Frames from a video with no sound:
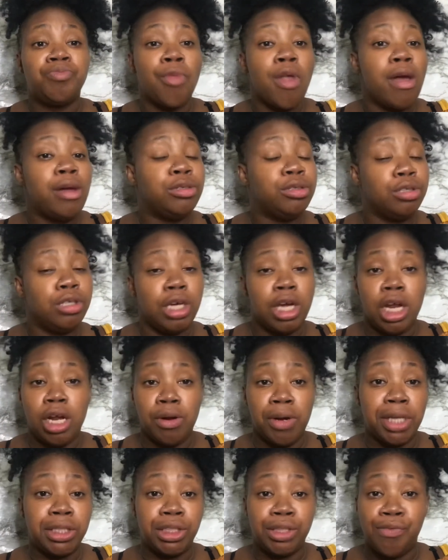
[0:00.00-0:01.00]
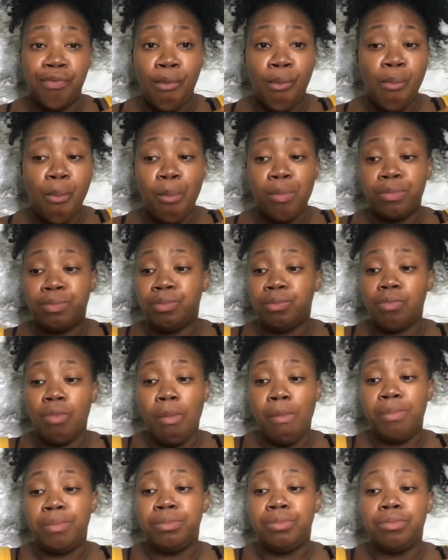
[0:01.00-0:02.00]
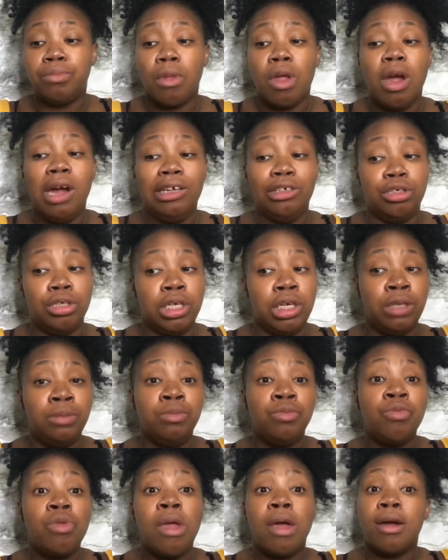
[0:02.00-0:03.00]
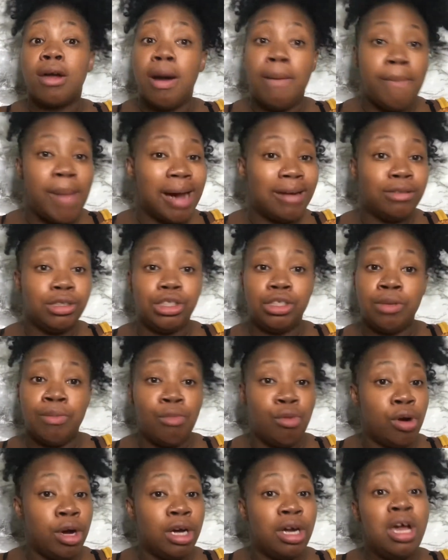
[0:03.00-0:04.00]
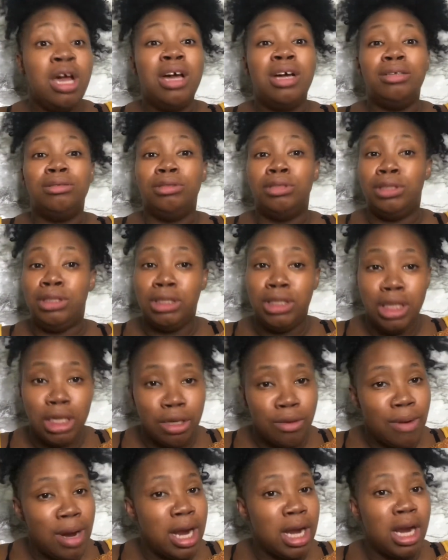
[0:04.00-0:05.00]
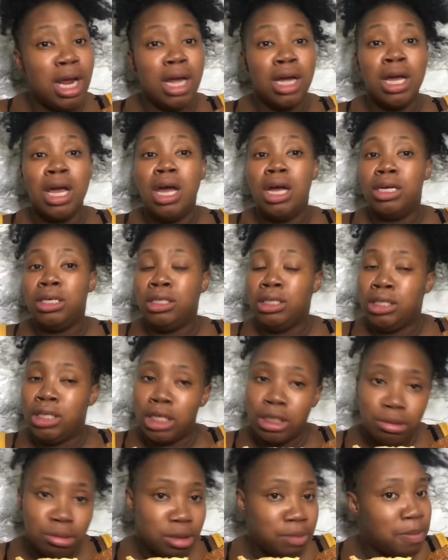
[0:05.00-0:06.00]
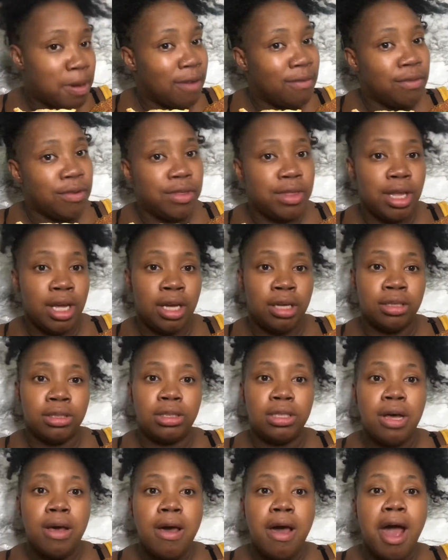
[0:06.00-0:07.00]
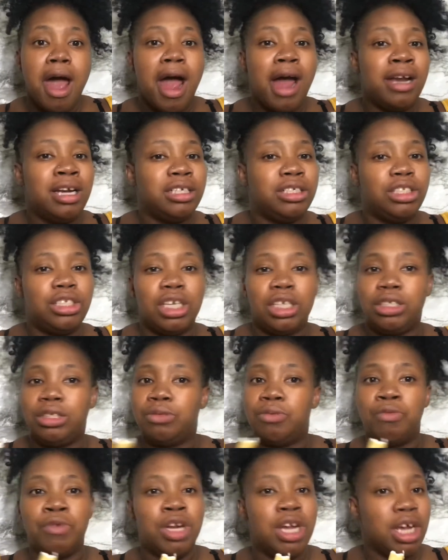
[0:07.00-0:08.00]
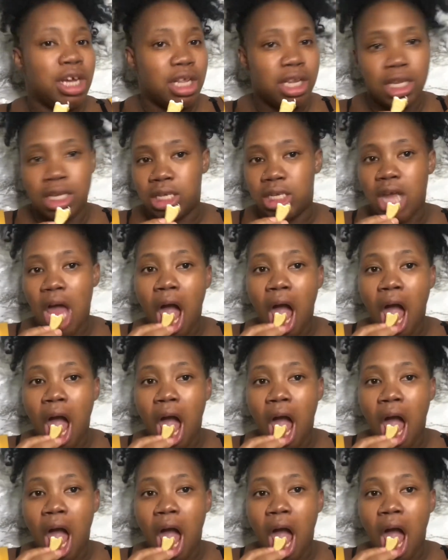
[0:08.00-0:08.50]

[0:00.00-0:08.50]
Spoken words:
He's going to get aggressive. He's going to come back with some more degrading, disrespectful things. And it's just ridiculous.